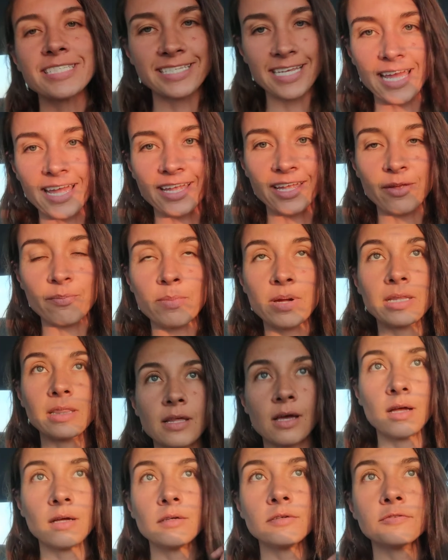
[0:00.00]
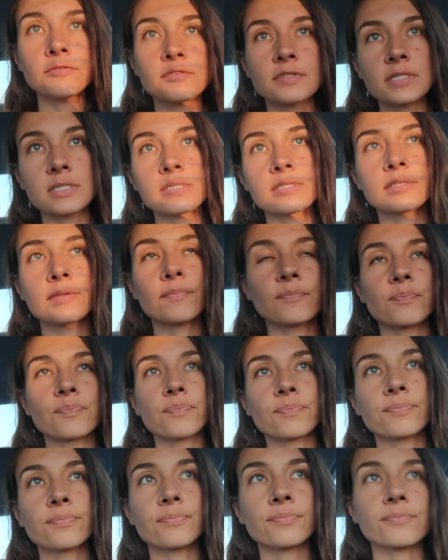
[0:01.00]
day, my loves.
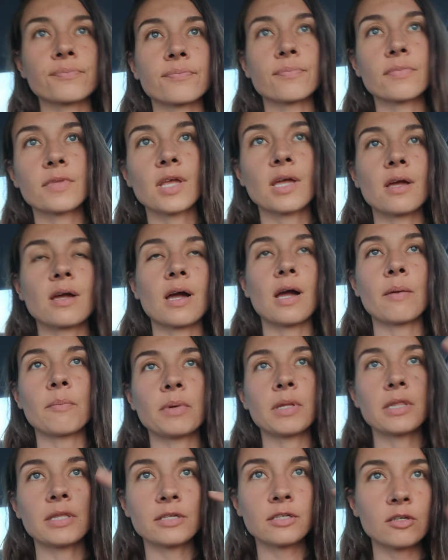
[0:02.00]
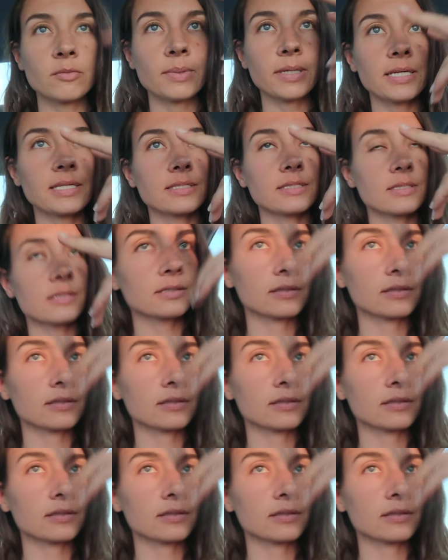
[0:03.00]
I'm a little bit